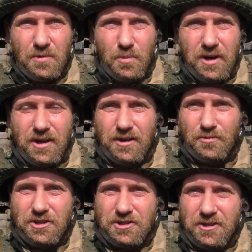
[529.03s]
Why can't
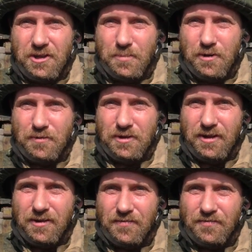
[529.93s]
Russian help over
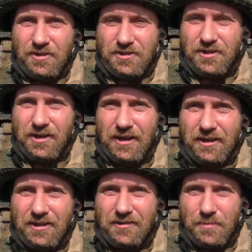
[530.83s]
there? It's not
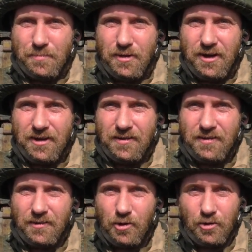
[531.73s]
like they're in Berlin,
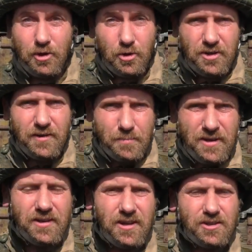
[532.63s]
although they've
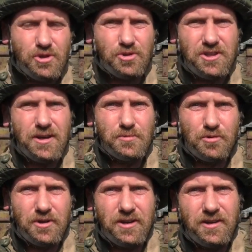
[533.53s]
been there 2 times
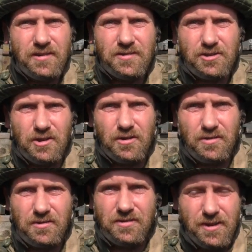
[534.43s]
already,
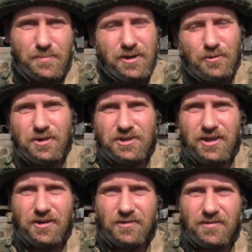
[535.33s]
so they better watch
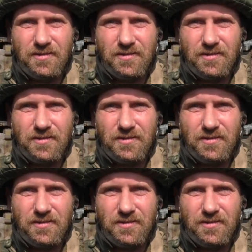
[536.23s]
out.